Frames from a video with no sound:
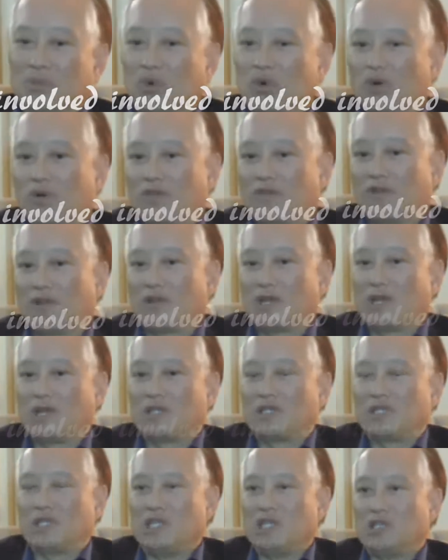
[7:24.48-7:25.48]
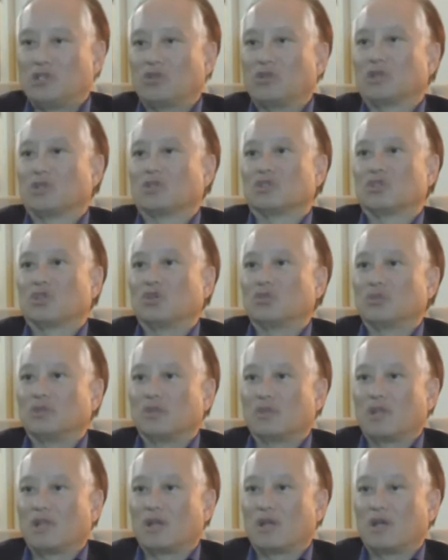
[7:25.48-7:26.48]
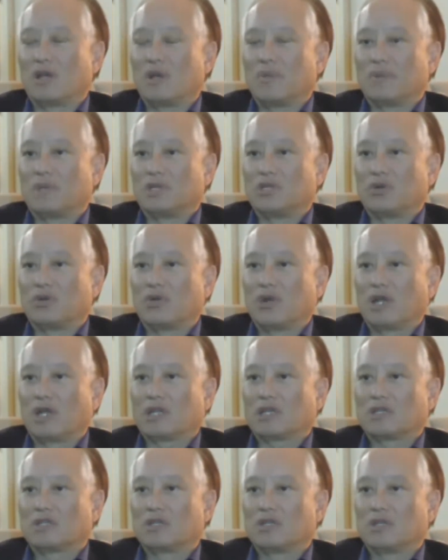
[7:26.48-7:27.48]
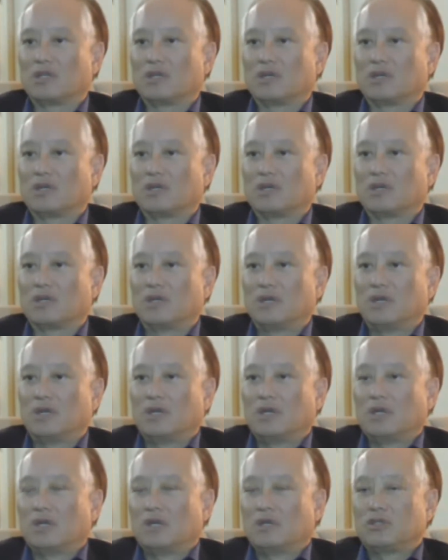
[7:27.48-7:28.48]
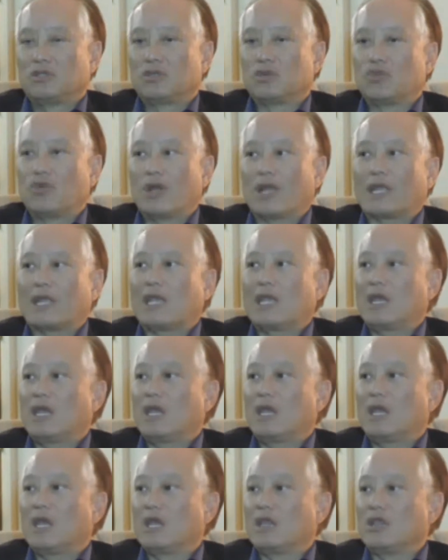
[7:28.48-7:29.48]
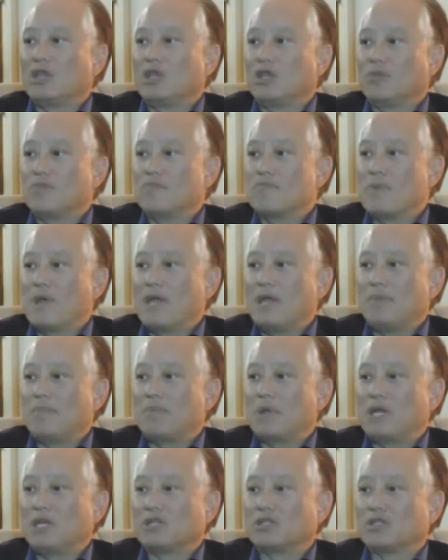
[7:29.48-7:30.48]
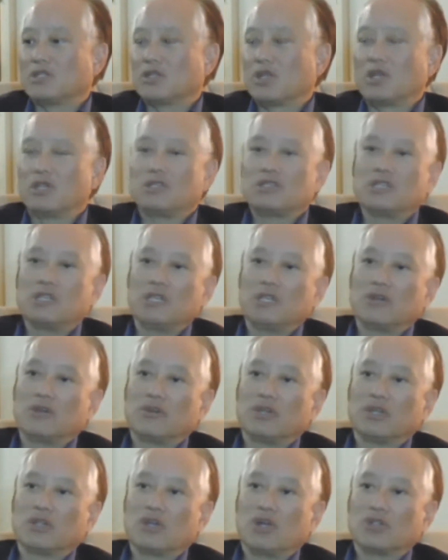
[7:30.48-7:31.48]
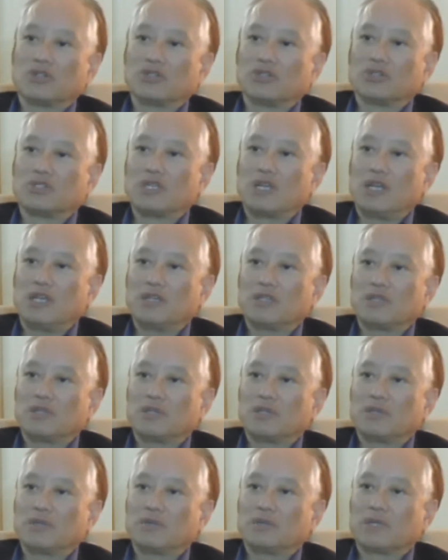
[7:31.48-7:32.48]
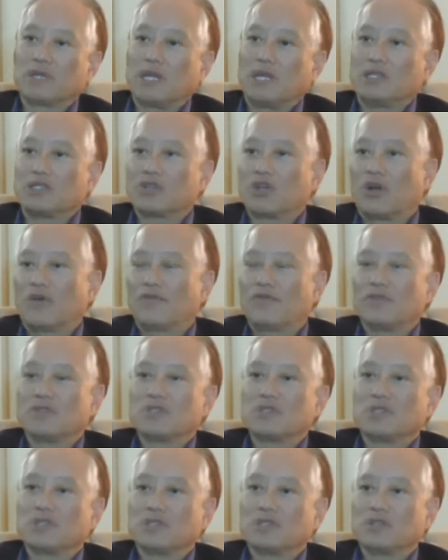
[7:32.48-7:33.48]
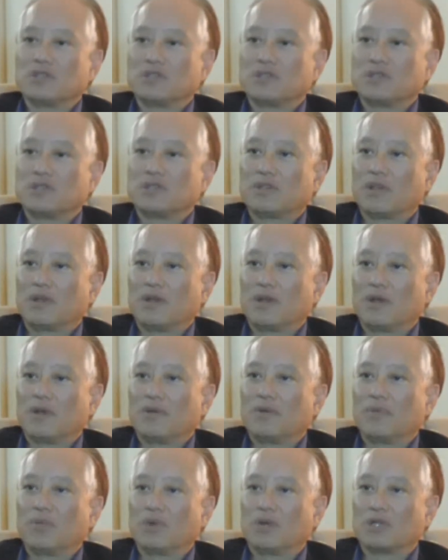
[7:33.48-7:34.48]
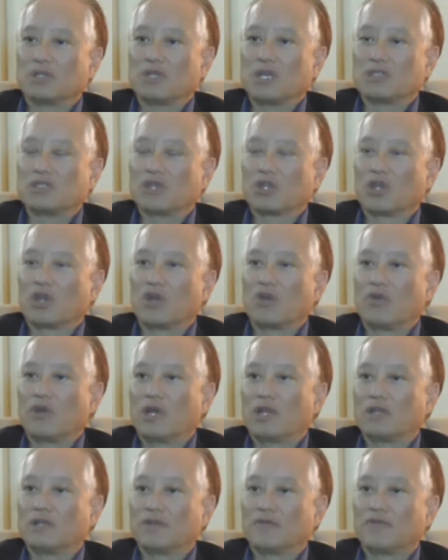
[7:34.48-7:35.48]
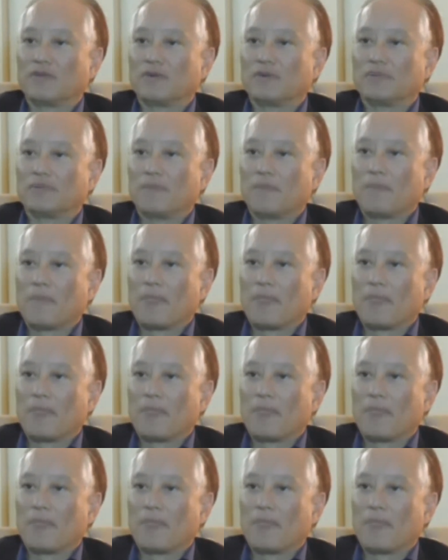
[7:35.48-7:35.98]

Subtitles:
more of a teacher and consultant than I am a direct care. The main patients I see are in consultation, case conferences, as I go around different